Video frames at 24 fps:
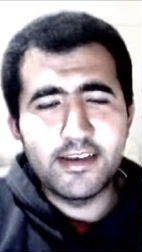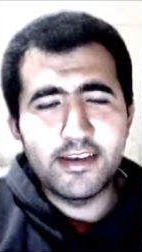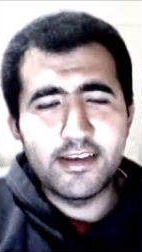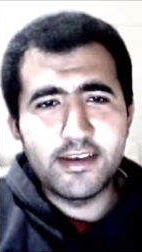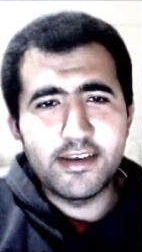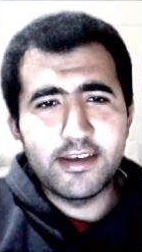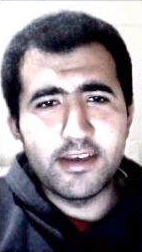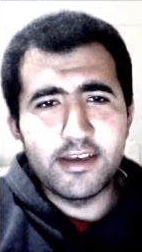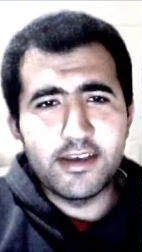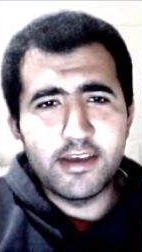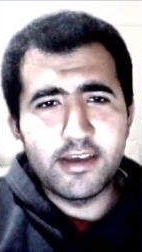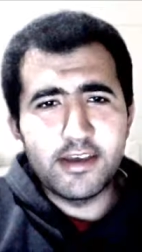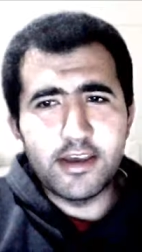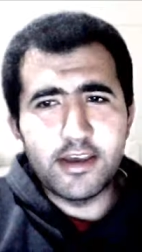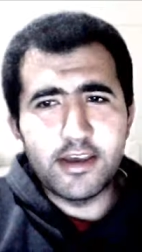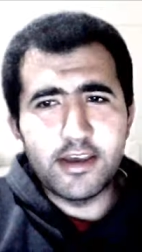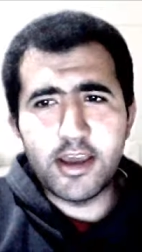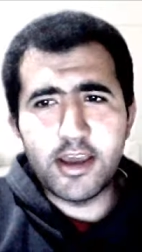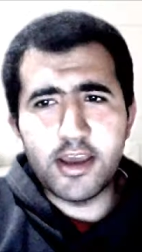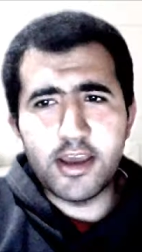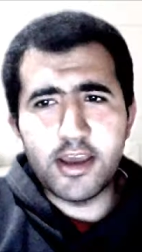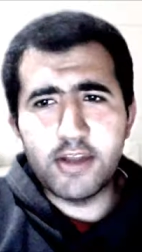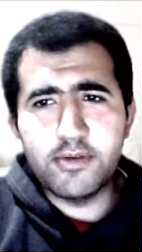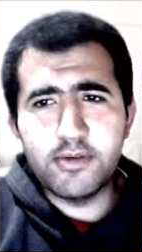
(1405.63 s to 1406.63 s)

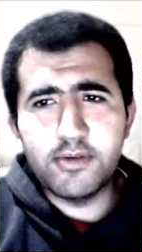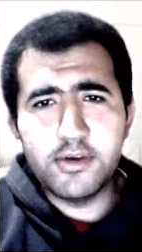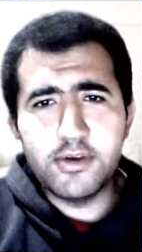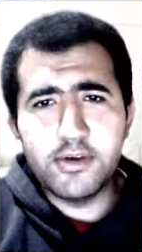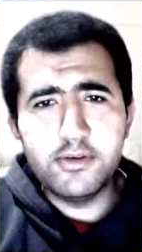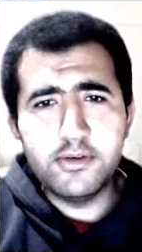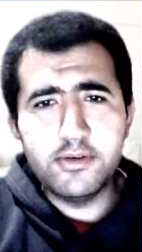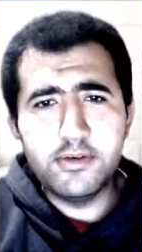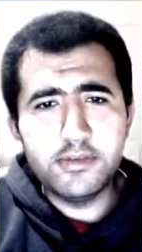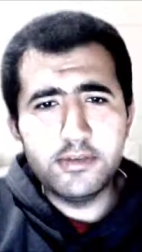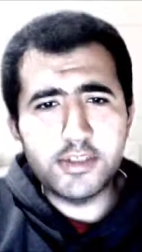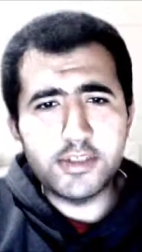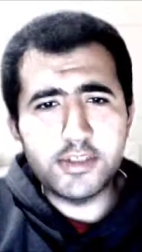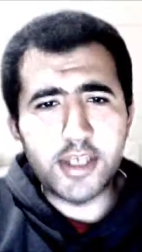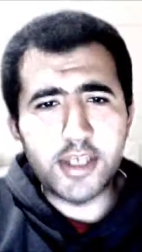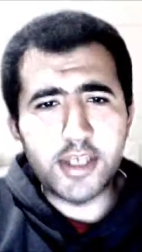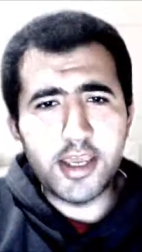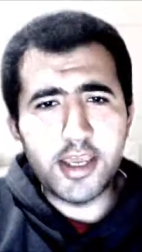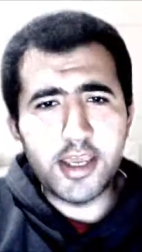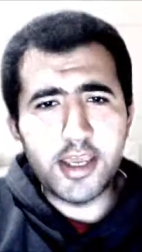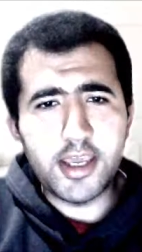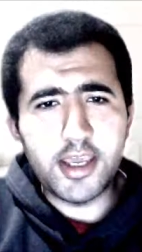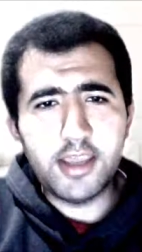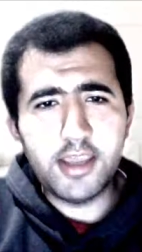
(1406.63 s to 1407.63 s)
Hello,
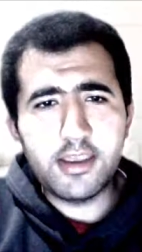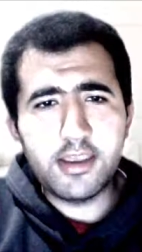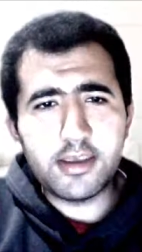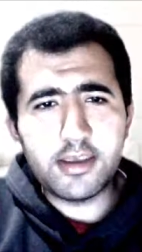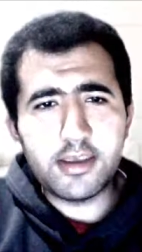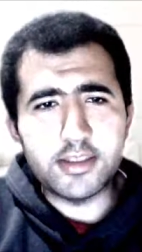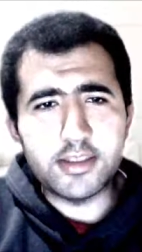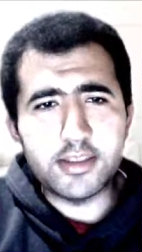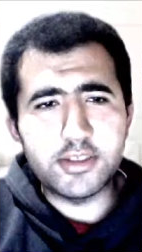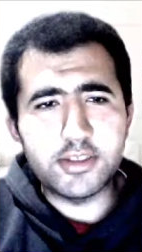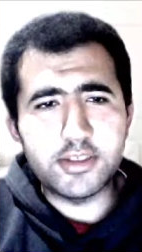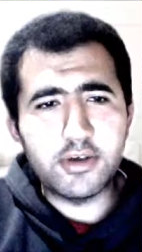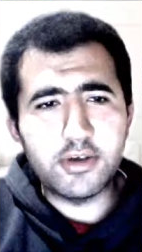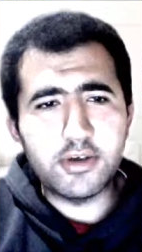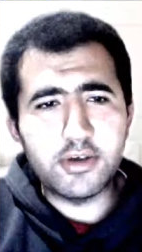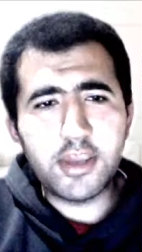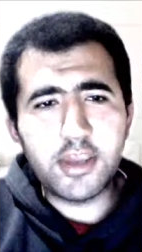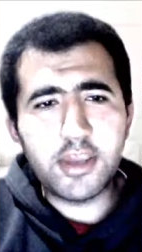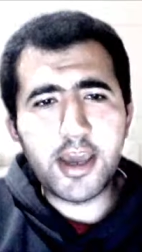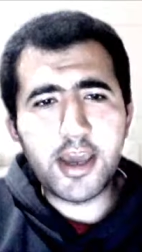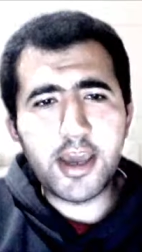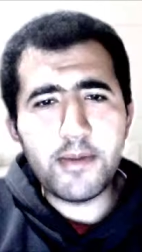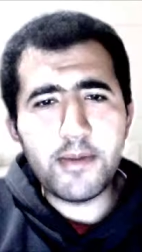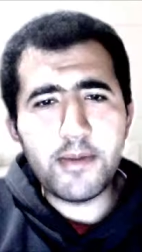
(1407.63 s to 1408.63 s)
Jake. Don't
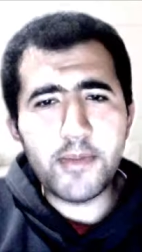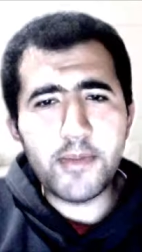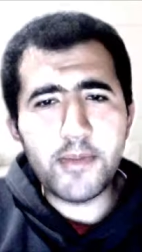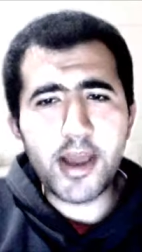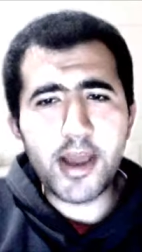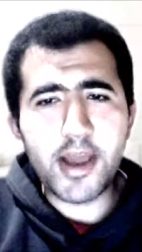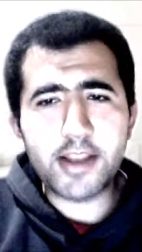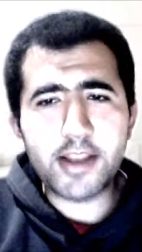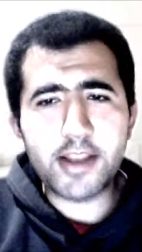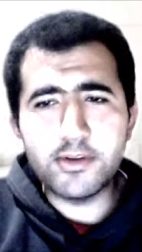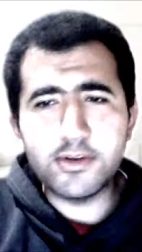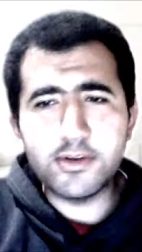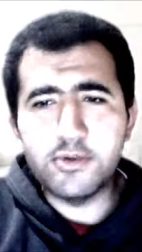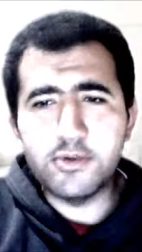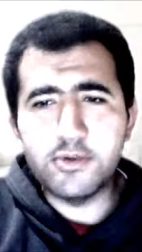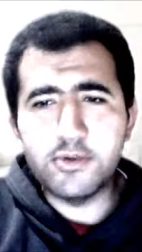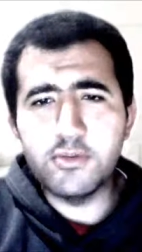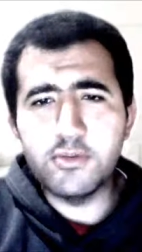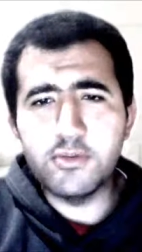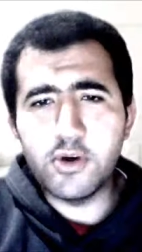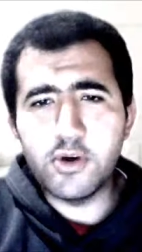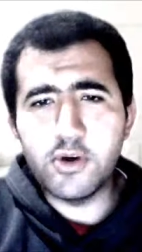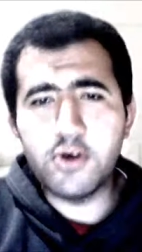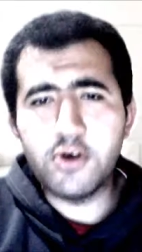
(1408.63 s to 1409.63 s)
come back no
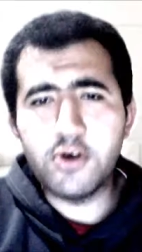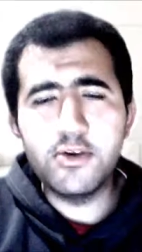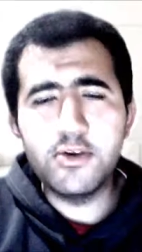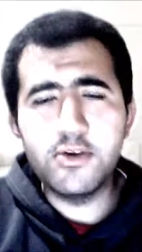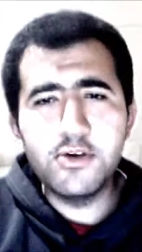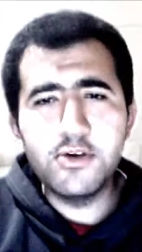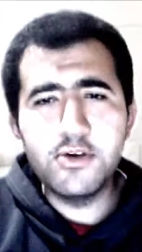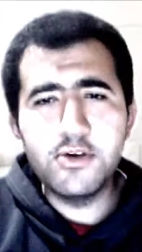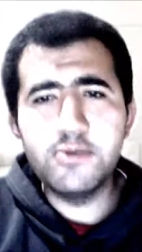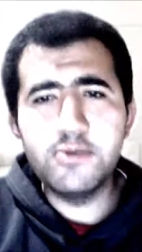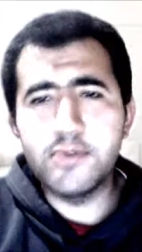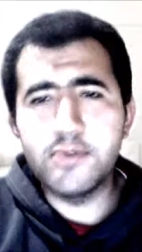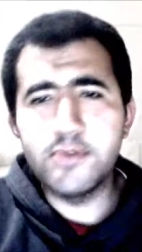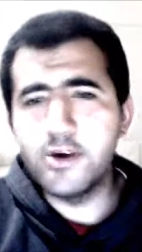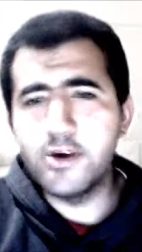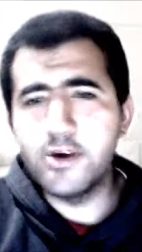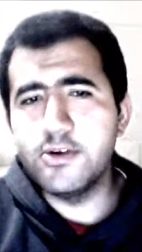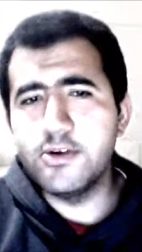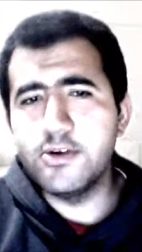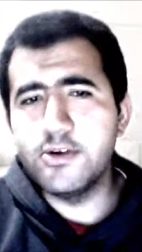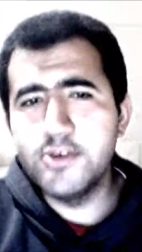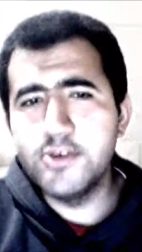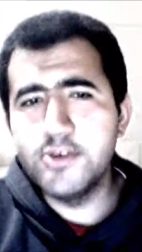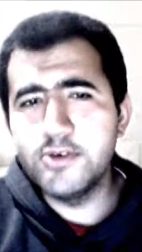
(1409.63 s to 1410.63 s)
more, no more,
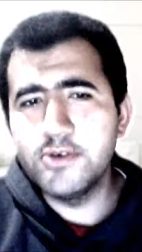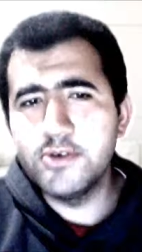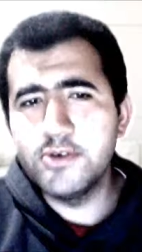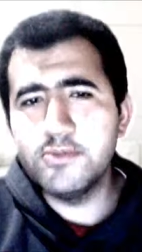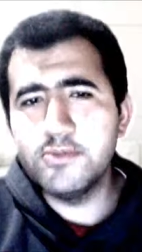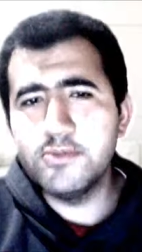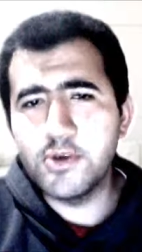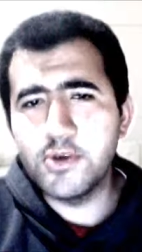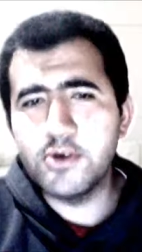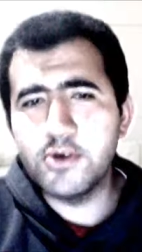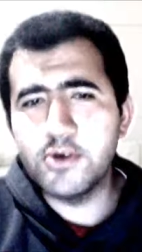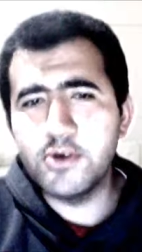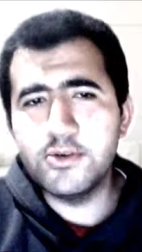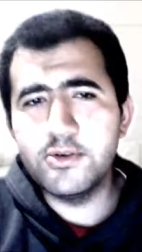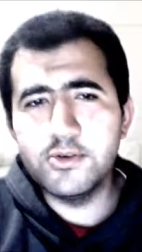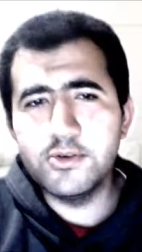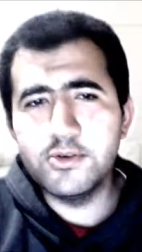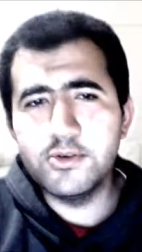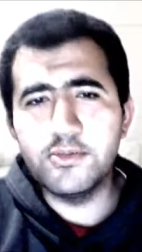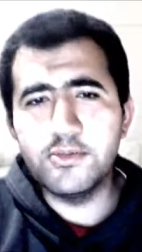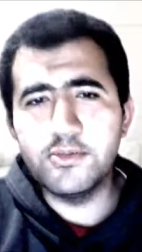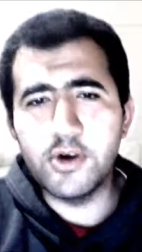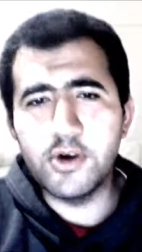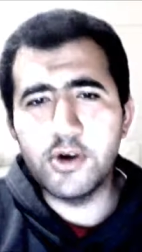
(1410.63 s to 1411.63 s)
no more, no
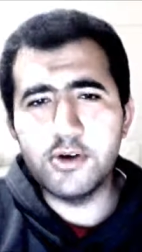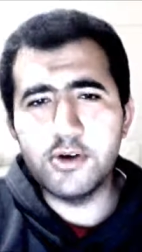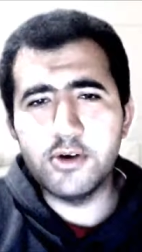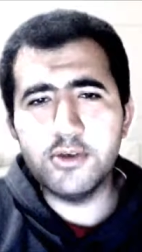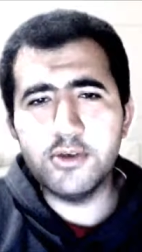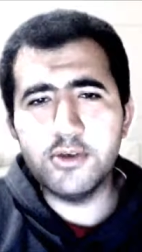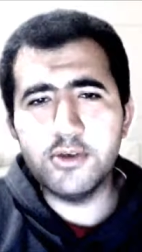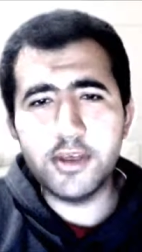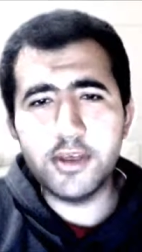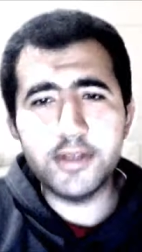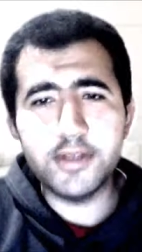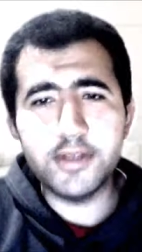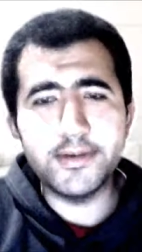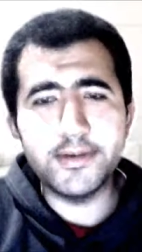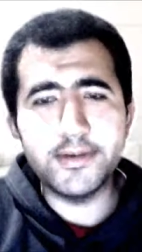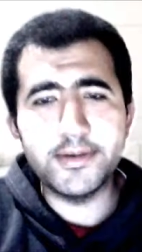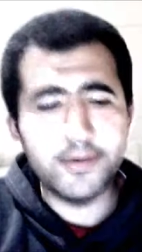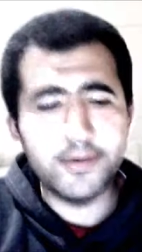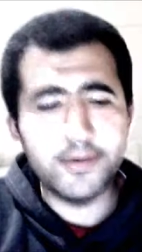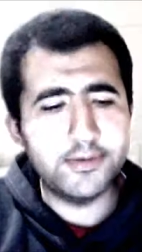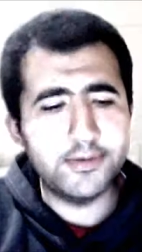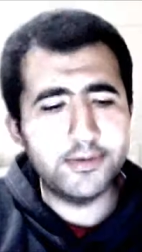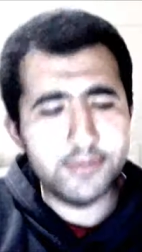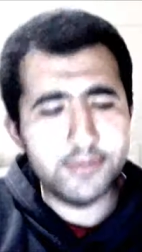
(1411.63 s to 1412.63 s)
more. Hello,
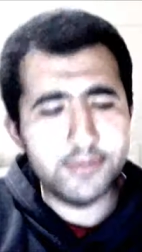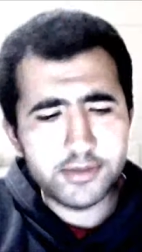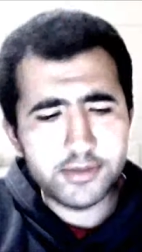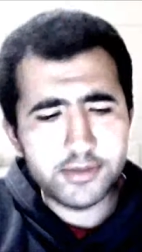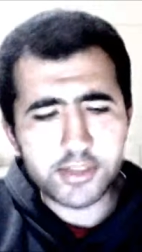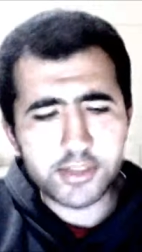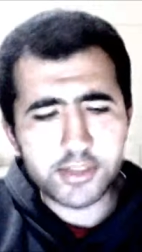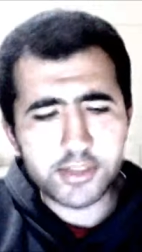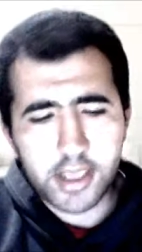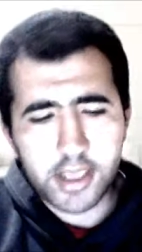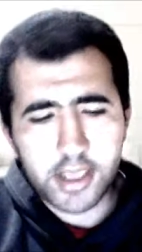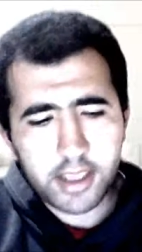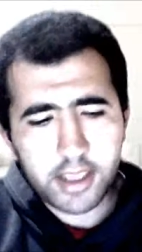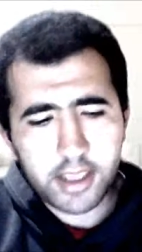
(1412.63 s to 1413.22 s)
Jake.